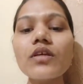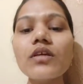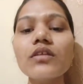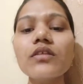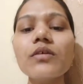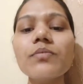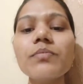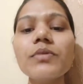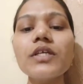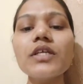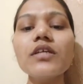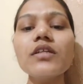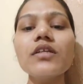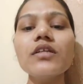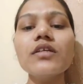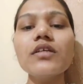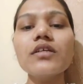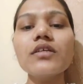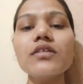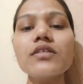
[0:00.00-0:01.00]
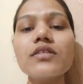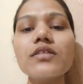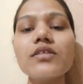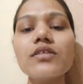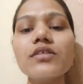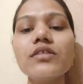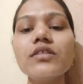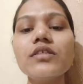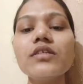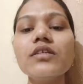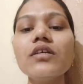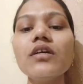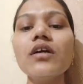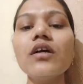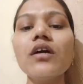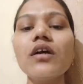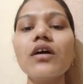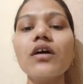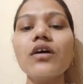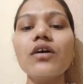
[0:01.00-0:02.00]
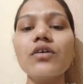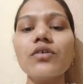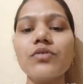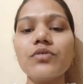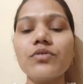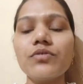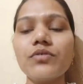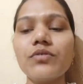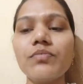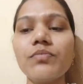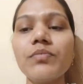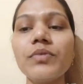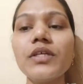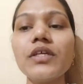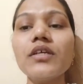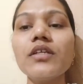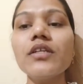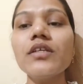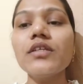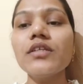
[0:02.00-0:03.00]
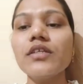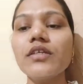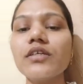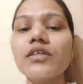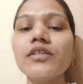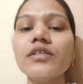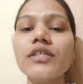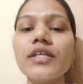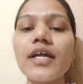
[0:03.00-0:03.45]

the preclinical study, preclinical